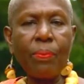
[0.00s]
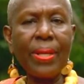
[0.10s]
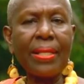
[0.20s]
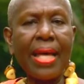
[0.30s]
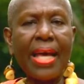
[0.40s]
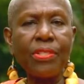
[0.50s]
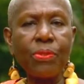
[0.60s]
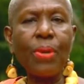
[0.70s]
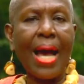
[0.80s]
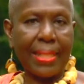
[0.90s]
Well, I
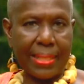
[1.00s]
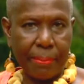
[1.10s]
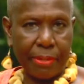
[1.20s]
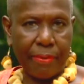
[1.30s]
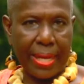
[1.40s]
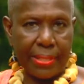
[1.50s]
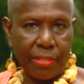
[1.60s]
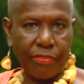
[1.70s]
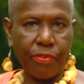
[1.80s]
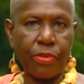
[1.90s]
do academic
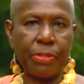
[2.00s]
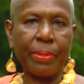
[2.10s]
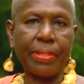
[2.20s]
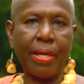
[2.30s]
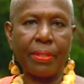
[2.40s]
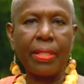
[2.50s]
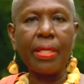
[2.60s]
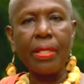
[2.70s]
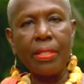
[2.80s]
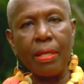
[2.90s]
writing, of course,
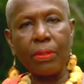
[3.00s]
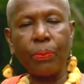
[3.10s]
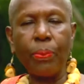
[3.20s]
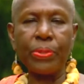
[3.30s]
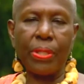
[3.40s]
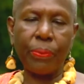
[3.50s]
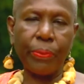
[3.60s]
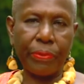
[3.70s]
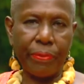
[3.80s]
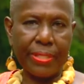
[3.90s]
not
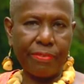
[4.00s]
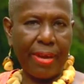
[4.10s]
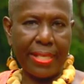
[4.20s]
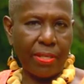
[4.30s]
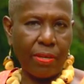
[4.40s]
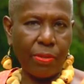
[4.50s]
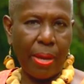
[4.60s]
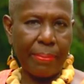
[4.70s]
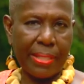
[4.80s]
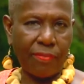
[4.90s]
quote-unquote creative writing,
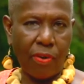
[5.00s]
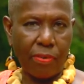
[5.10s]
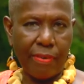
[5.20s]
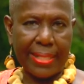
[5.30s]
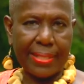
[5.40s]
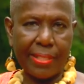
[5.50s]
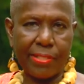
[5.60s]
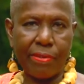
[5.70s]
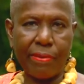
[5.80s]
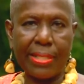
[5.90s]
although I believe all writing
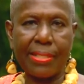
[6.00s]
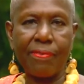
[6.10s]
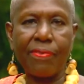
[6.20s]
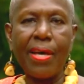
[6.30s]
is creative.